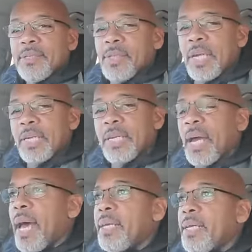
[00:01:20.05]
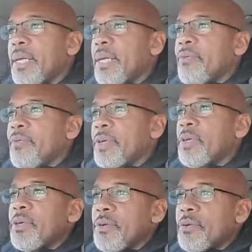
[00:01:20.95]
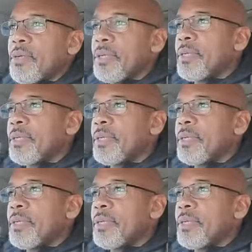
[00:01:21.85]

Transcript: Janie, I need for you,